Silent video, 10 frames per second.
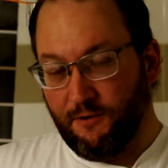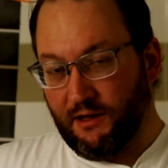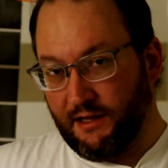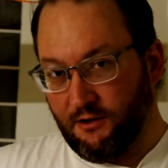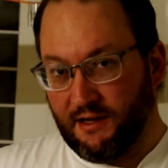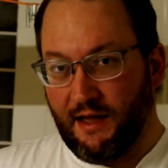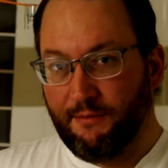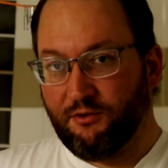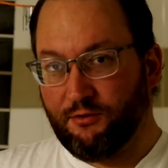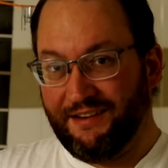you let your
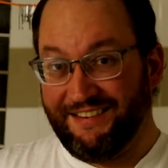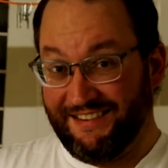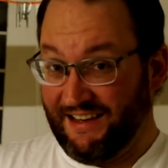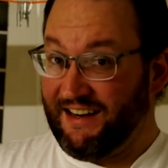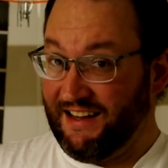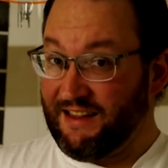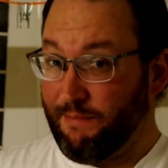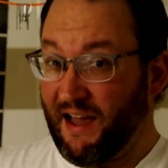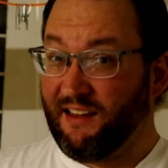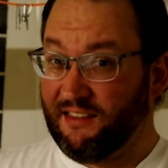chemistry sit in the
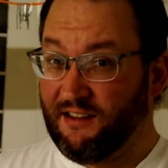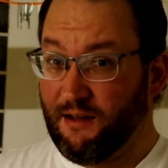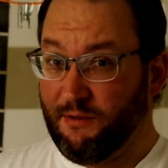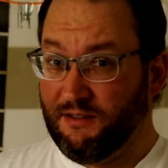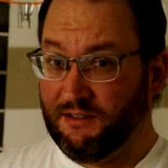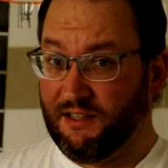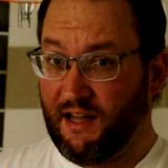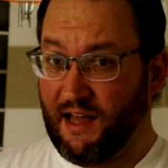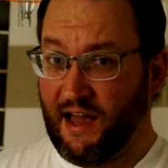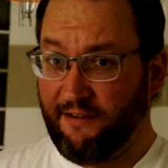bathtub
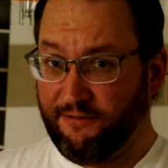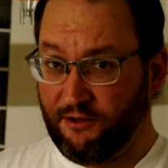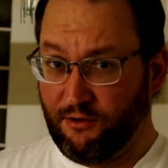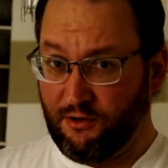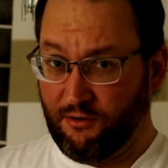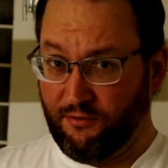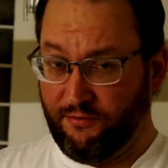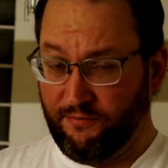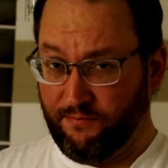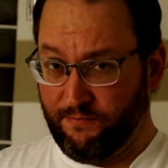after
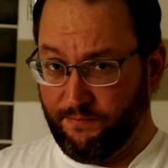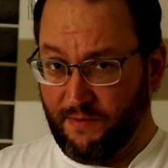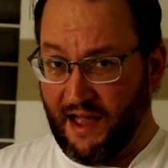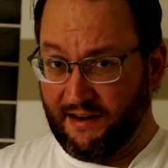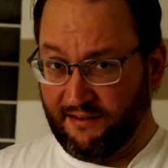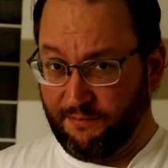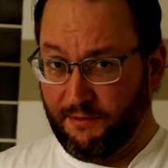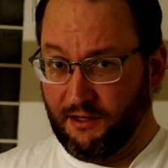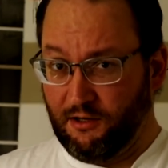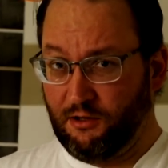you've had a
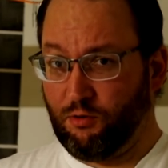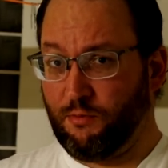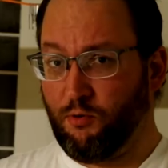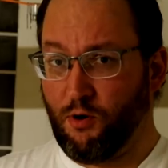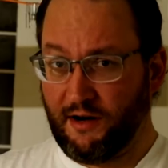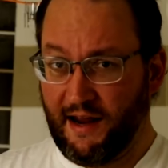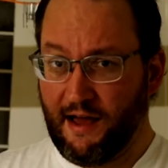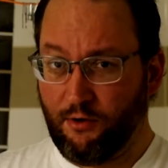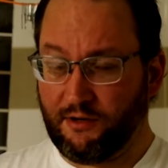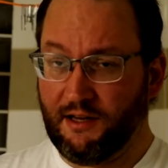spill or poured it
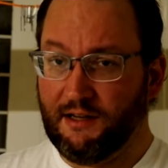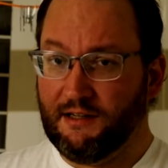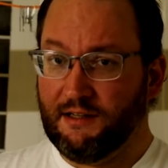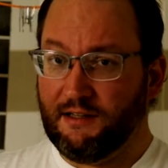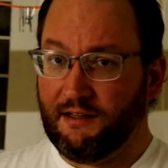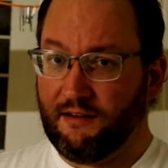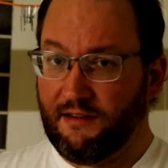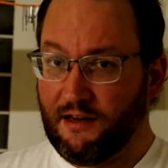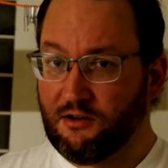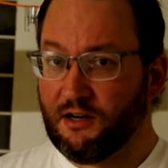out,
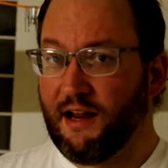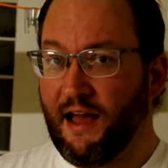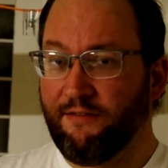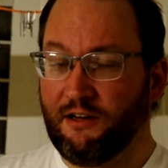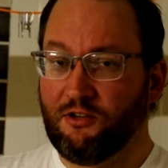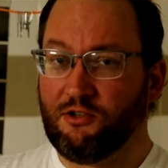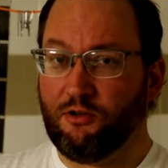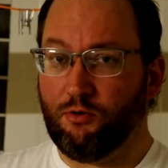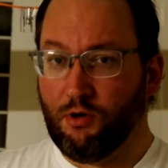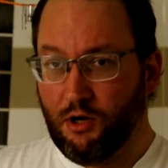then you're gonna have an
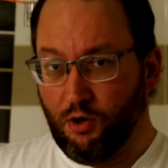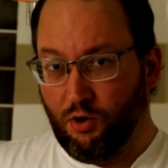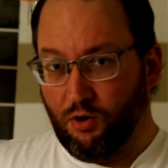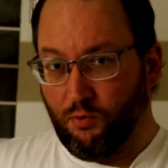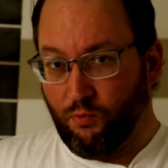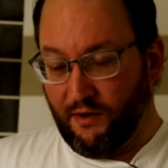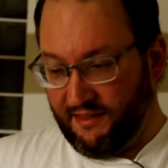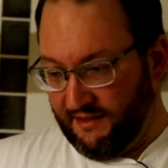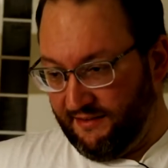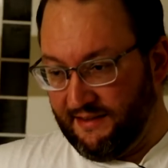issue with
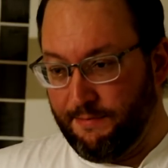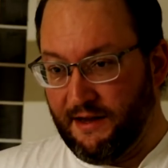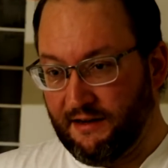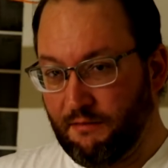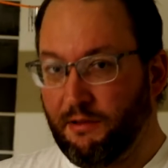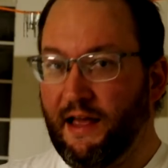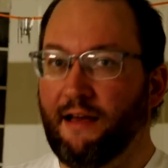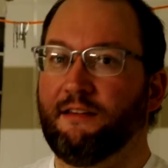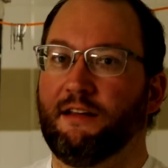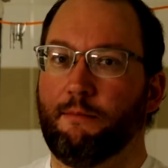it seeping into the
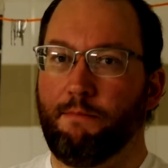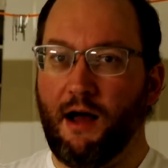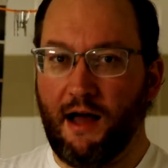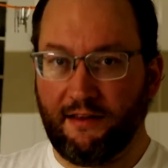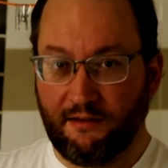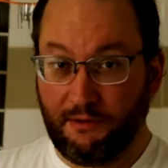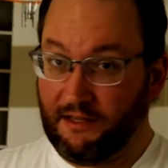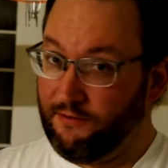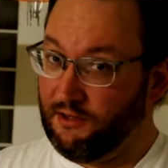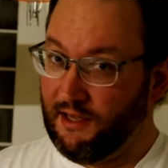plastic and possibly
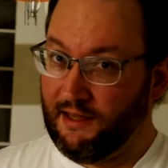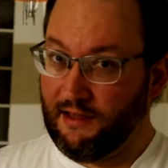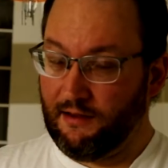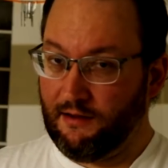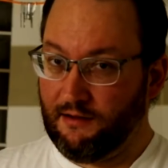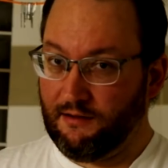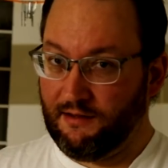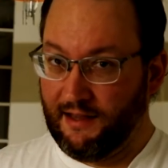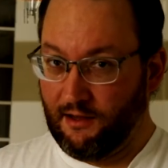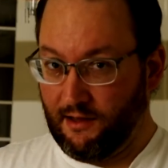if you taking,
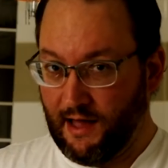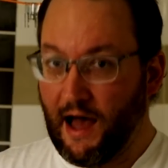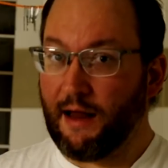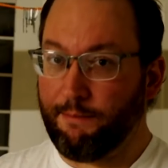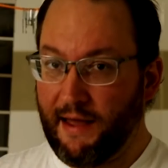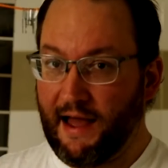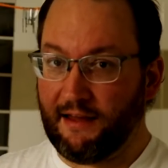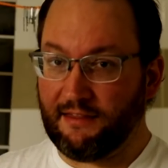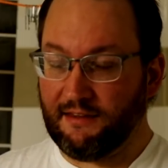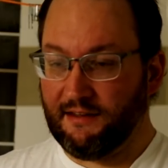take a hot
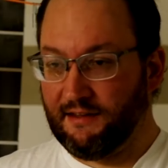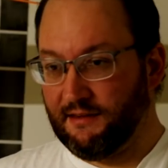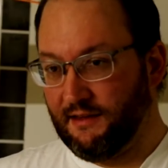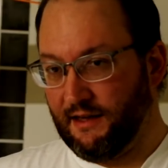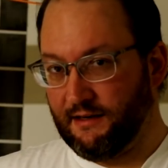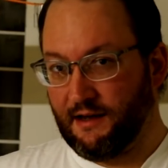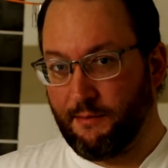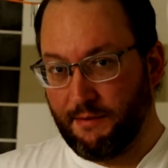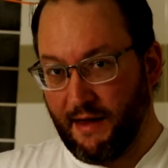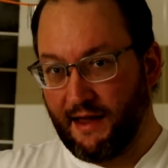bath it
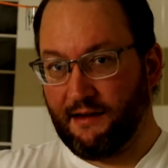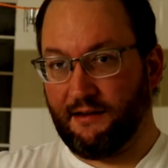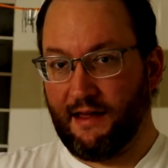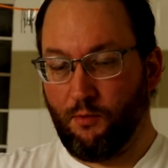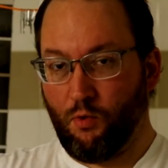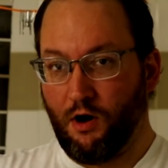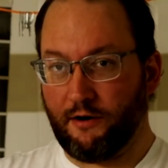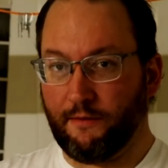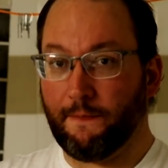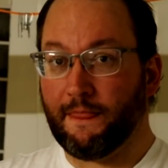coming back into that water.